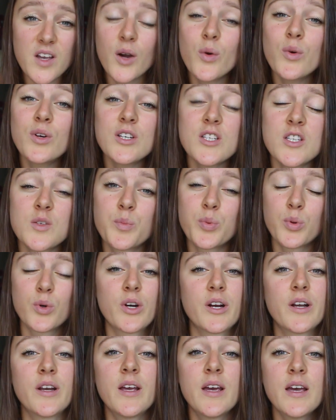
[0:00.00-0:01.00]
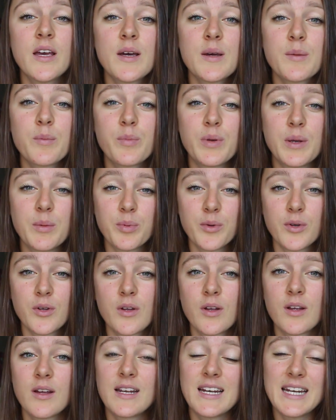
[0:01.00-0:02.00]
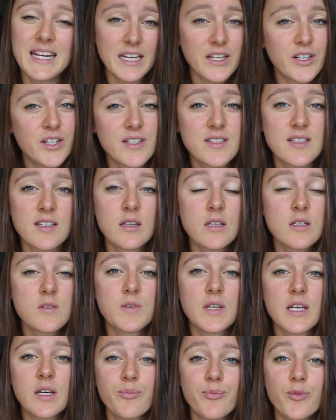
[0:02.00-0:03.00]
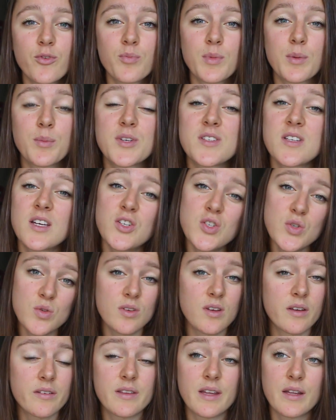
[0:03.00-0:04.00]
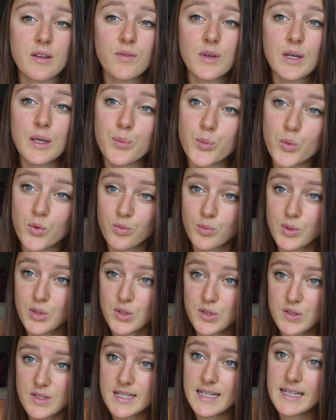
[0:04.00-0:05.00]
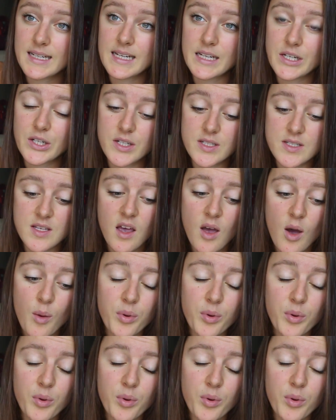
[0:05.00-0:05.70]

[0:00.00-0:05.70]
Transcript: I want to support people, leaders in this vegan movement, because I do think that the vegan movement does need leaders.